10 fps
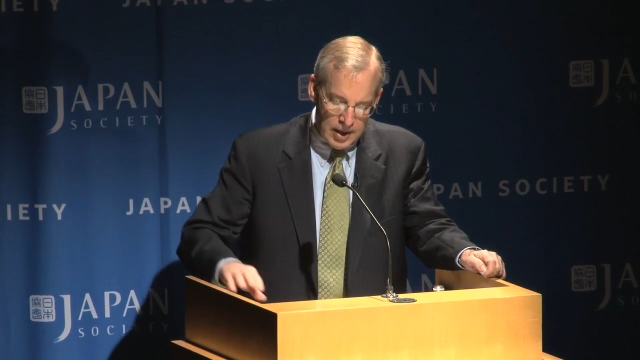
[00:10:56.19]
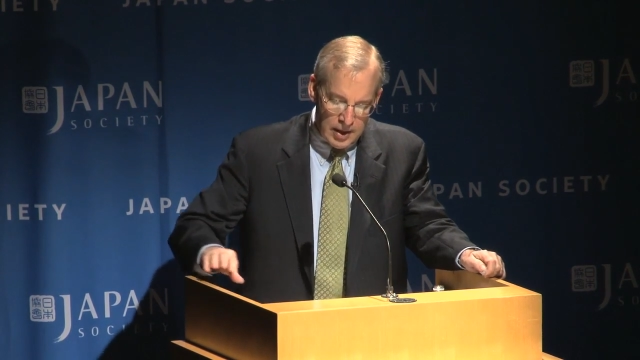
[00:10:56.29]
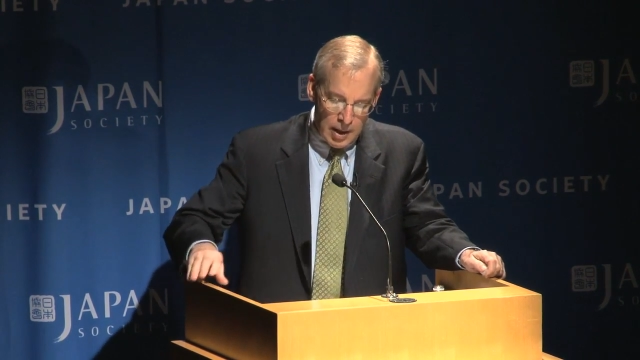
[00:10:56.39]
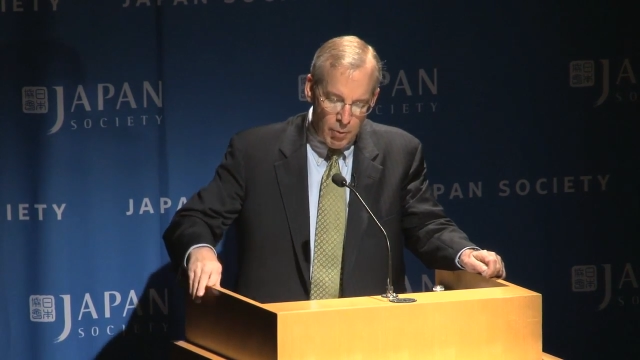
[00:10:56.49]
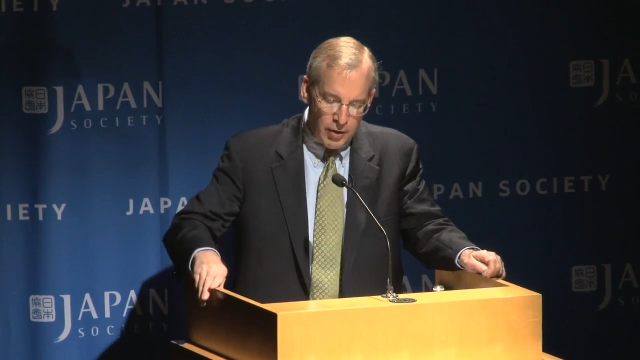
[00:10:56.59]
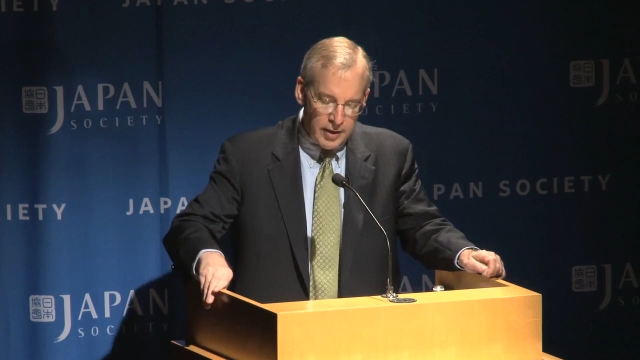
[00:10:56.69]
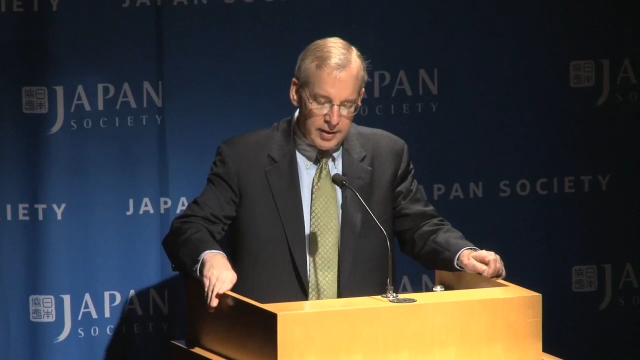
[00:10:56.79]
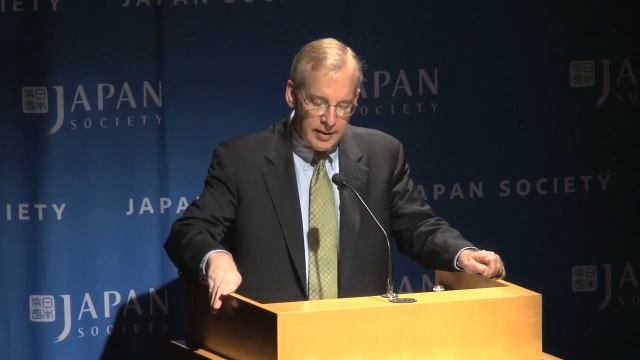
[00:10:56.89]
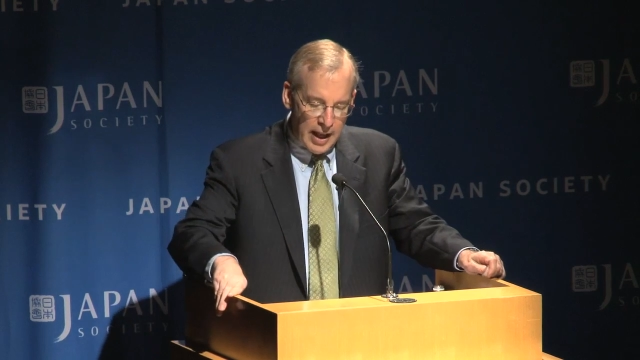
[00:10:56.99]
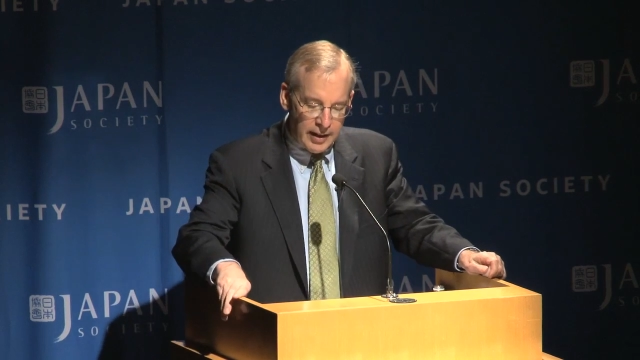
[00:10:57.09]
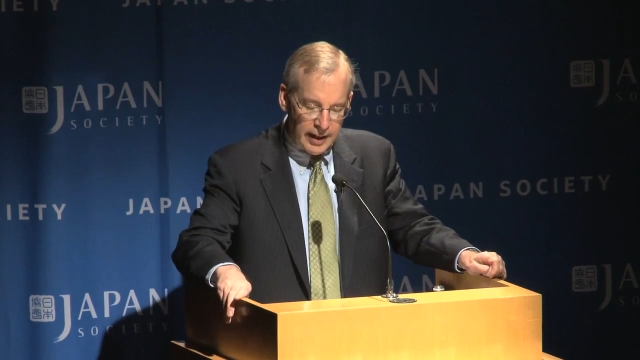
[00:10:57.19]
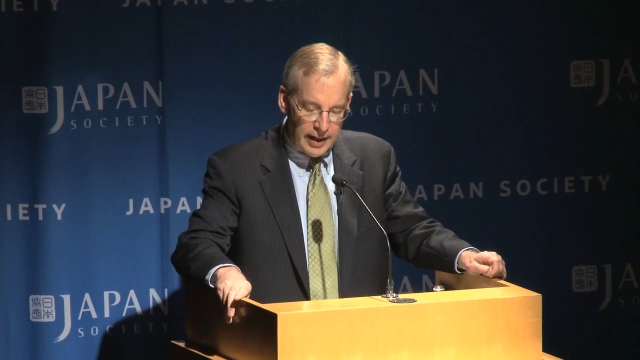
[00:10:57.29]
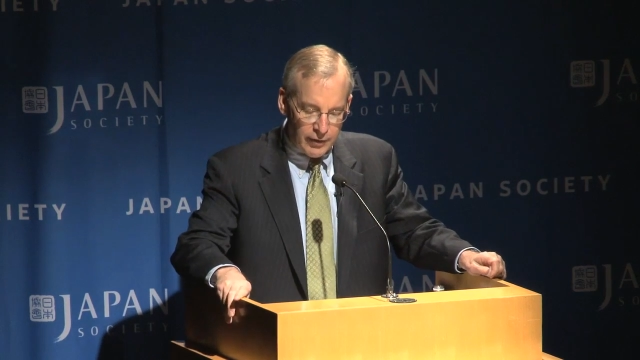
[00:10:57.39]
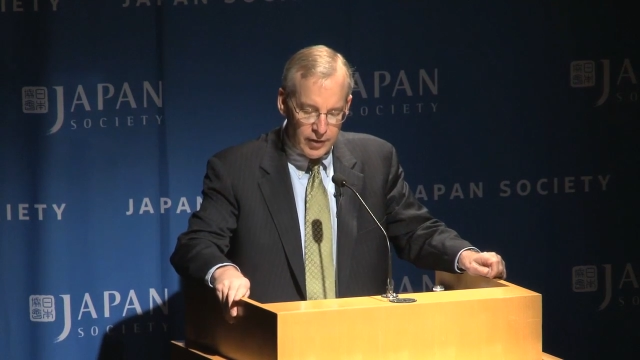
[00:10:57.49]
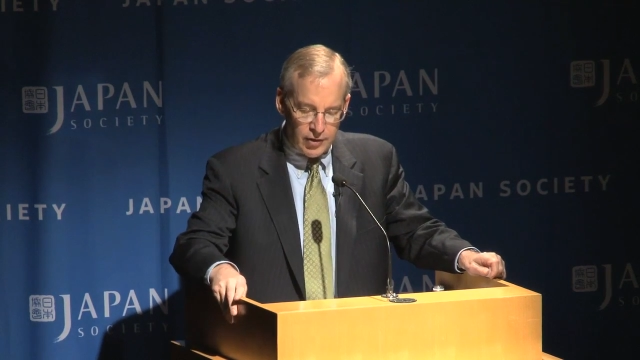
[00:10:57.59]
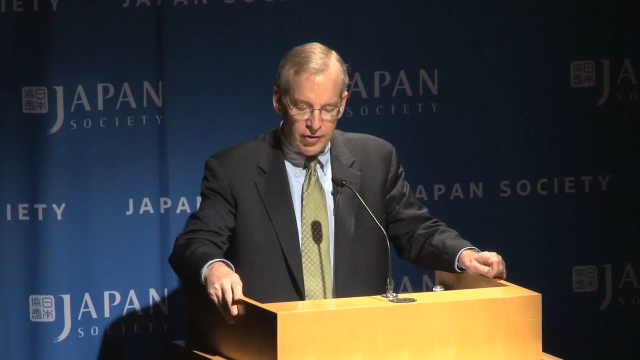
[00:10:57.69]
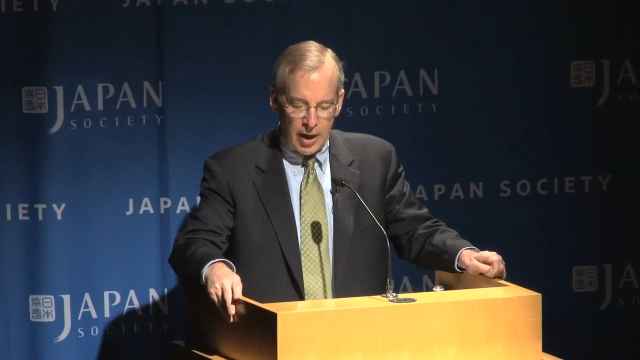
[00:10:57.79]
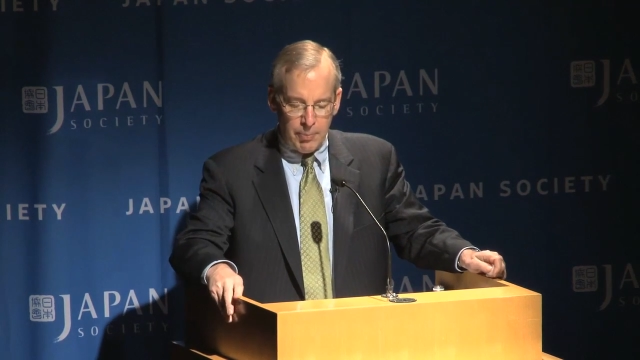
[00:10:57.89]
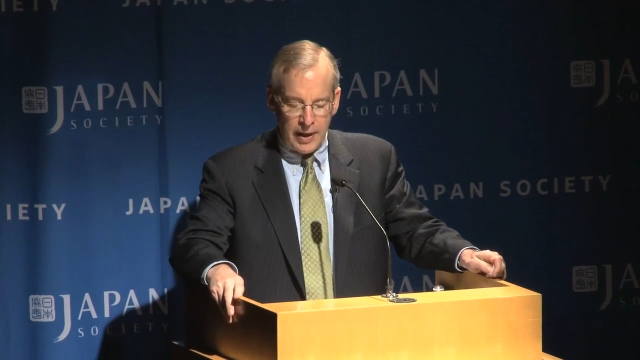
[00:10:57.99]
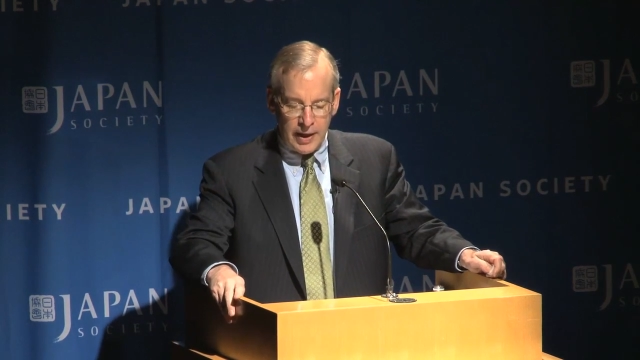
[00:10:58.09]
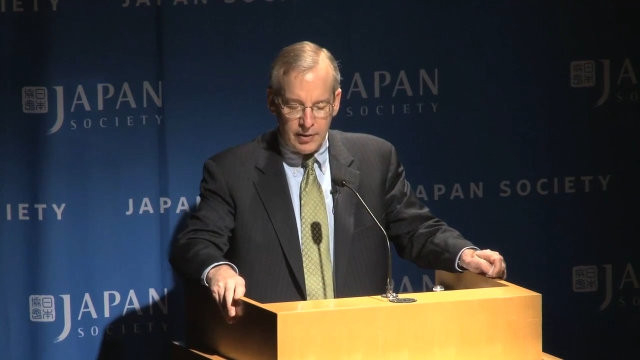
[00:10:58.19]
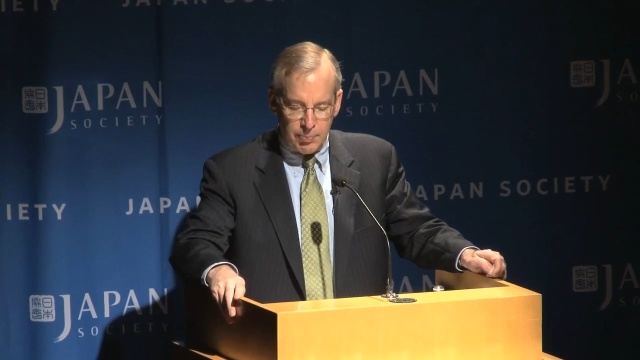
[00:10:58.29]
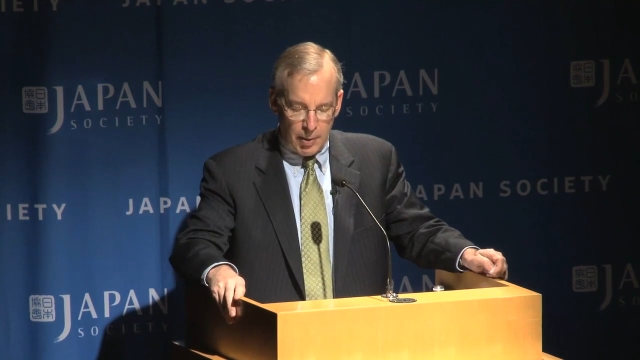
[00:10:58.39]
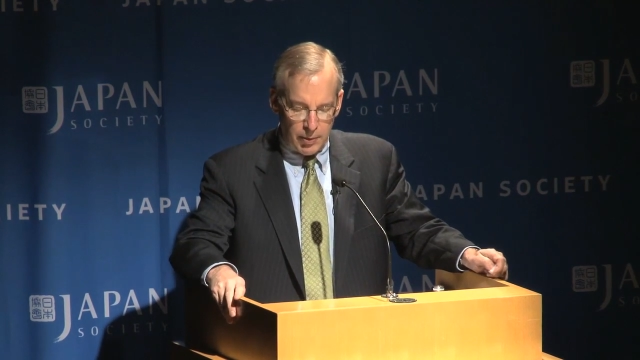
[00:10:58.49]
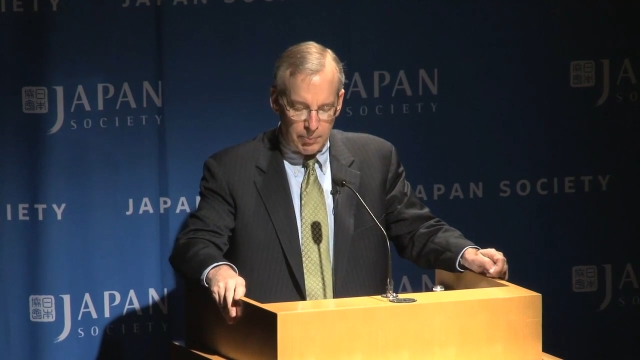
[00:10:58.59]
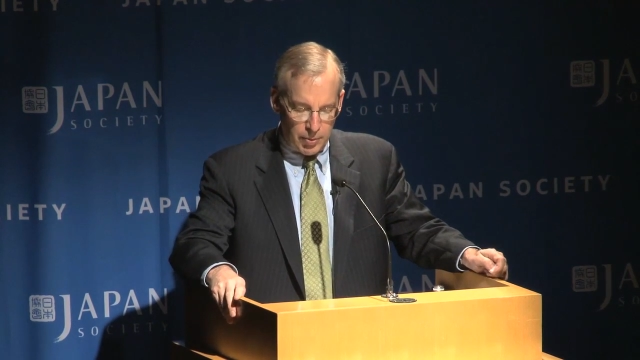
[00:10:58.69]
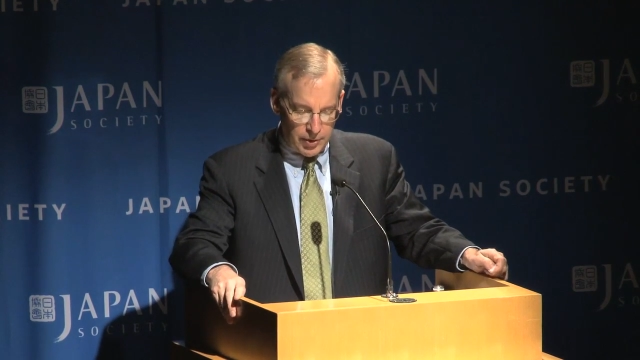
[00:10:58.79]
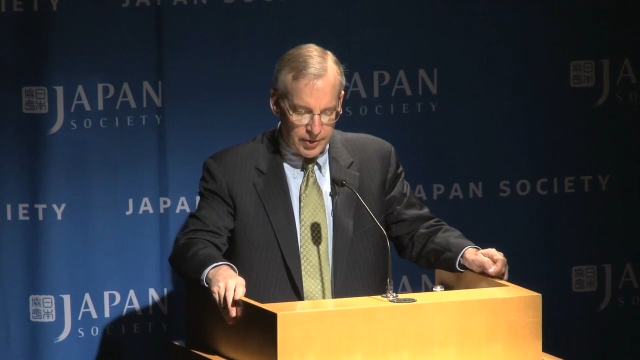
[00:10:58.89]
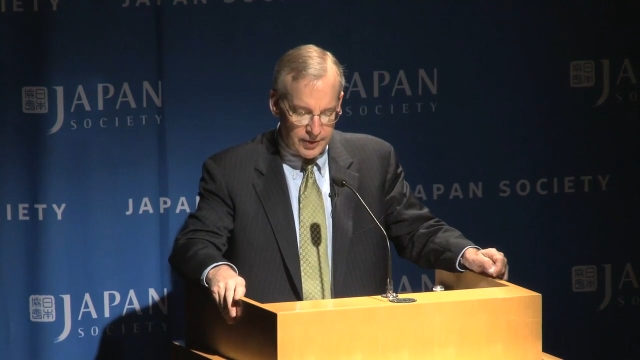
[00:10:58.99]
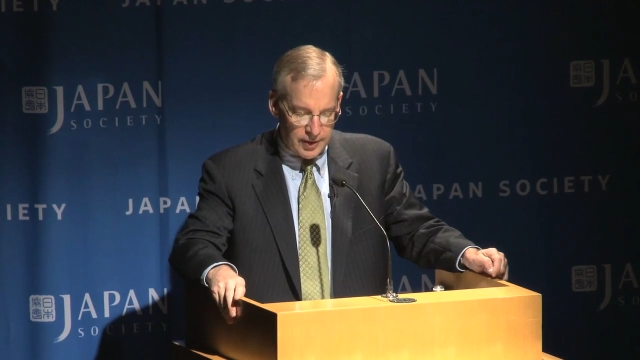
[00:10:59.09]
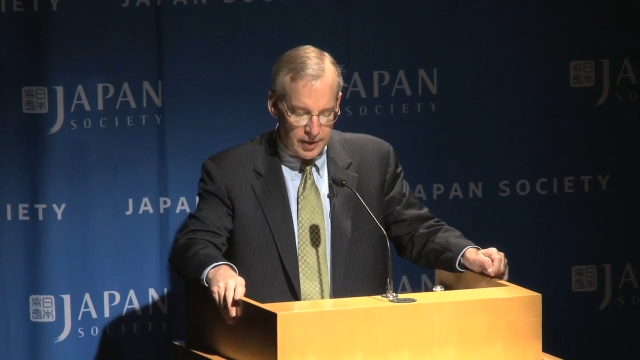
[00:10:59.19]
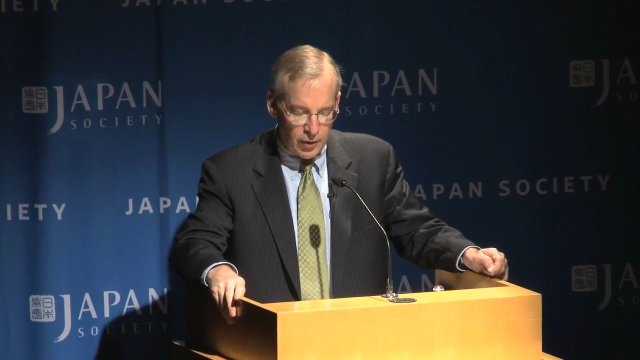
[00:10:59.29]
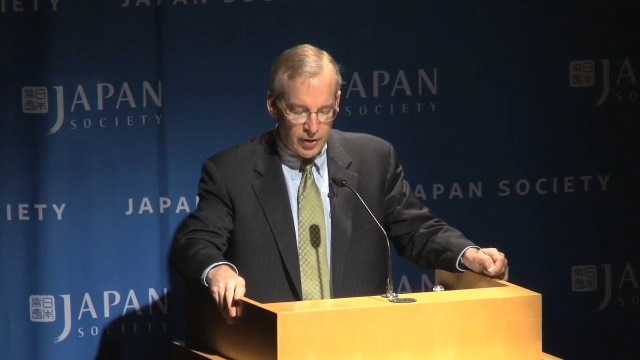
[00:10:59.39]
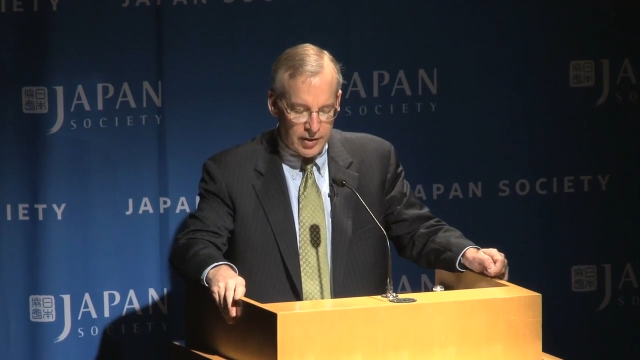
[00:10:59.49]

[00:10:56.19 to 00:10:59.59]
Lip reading: Now, more than a decade after Japan's bubble burst, the U.S.